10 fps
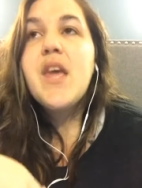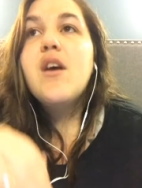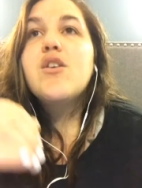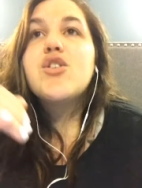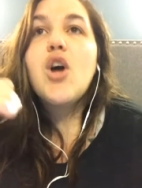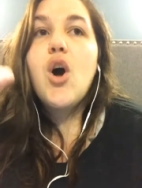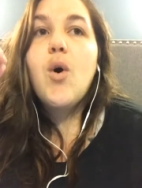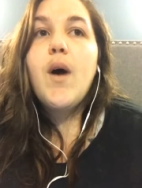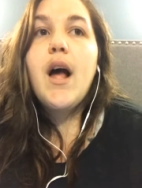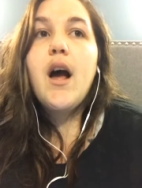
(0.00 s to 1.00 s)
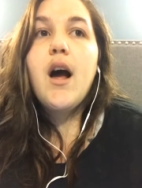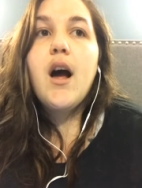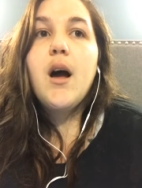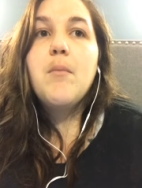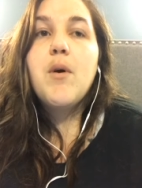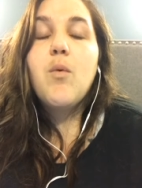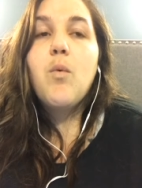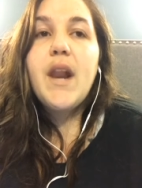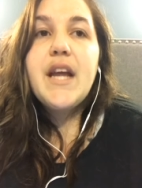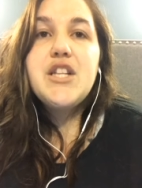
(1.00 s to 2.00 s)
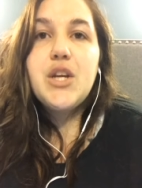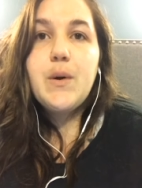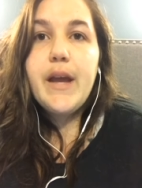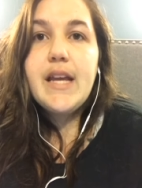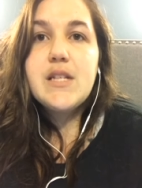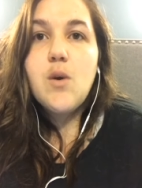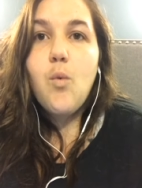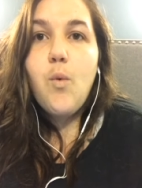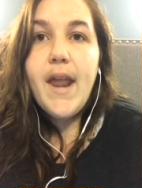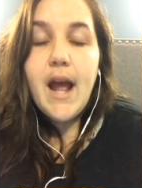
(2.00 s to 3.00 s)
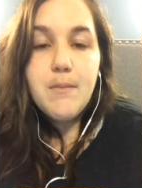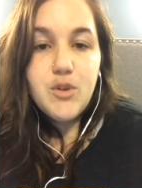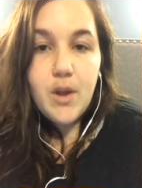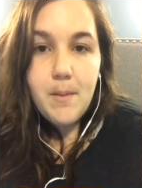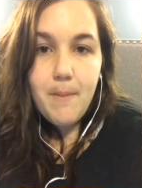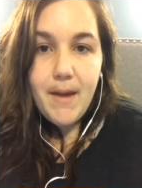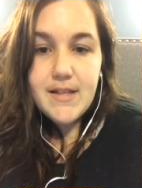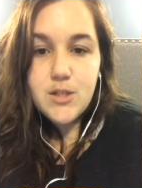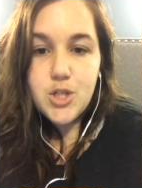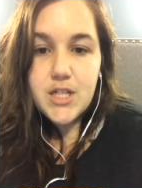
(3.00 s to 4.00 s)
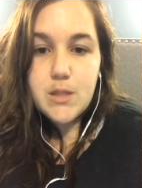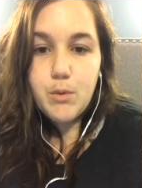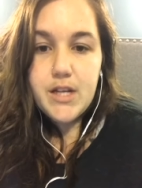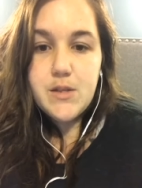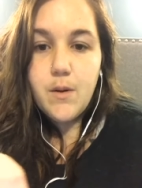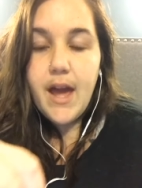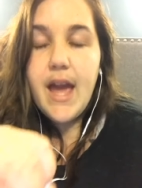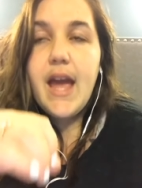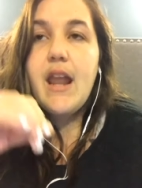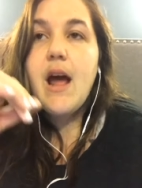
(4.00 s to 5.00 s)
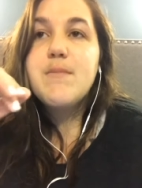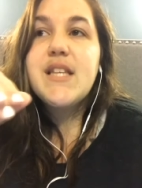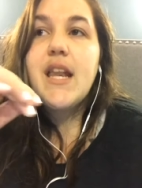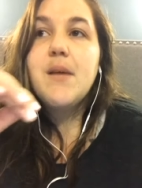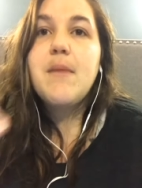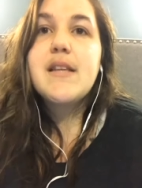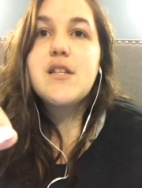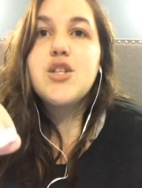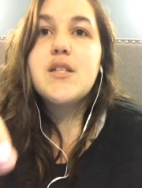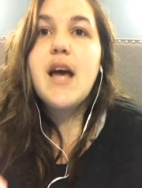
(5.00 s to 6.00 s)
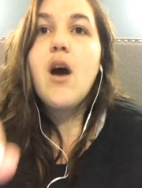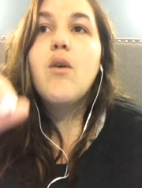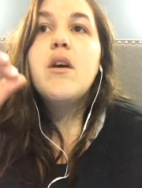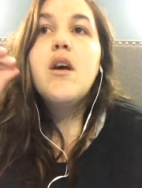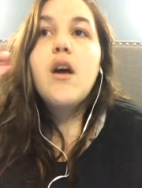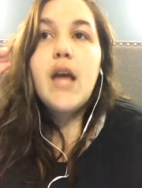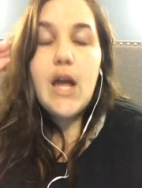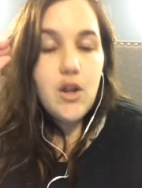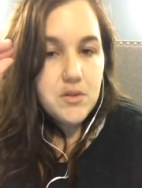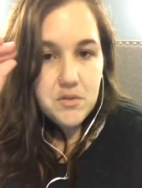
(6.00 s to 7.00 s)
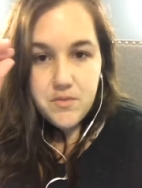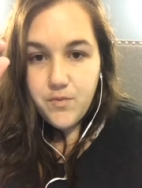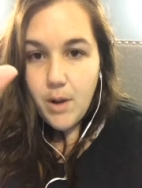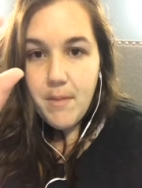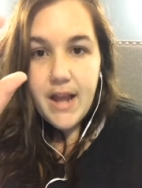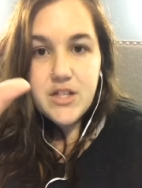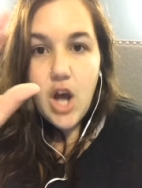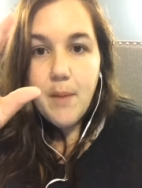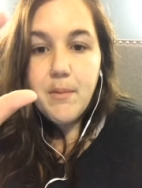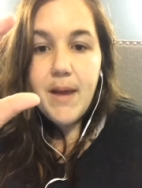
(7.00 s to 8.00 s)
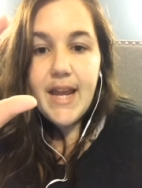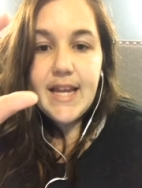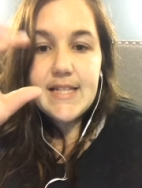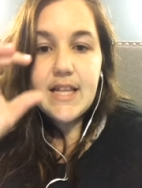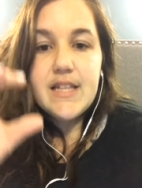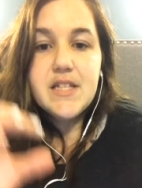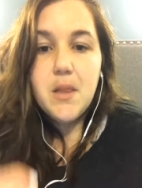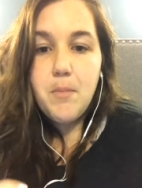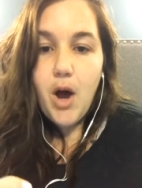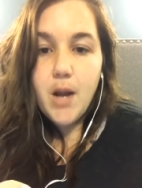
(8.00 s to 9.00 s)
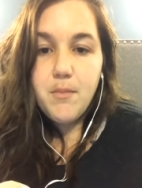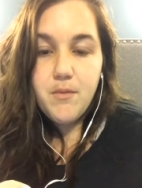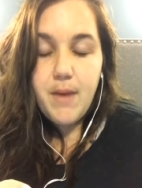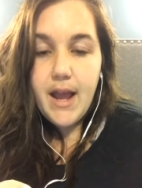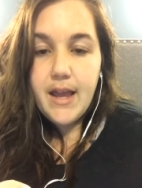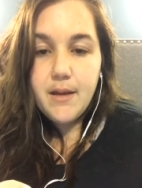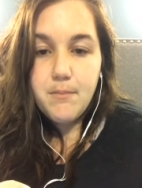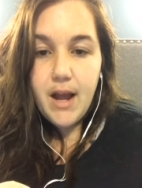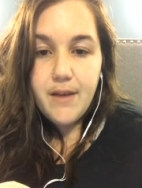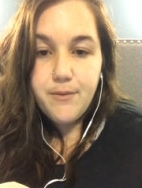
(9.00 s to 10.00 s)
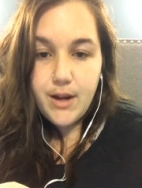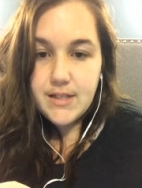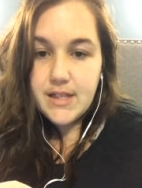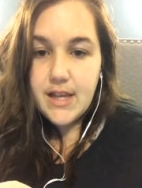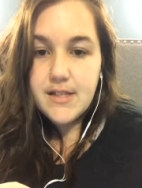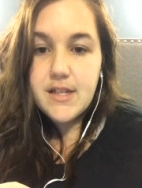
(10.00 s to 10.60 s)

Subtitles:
So what I do is when I'm doing my messaging sprees, okay, and I'm sending messages out from my top of my A's list to the bottom of my friends list,